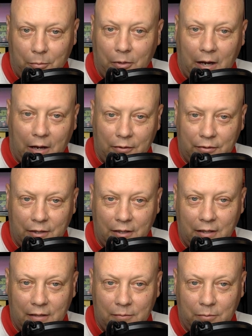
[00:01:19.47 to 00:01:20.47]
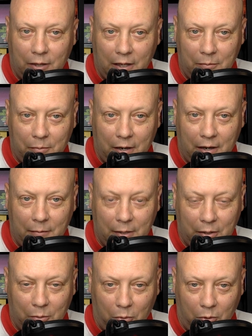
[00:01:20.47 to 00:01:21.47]
Bukowski, played by
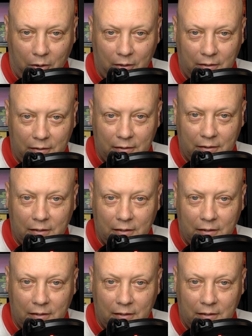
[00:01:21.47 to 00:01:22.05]
Mickey Rourke,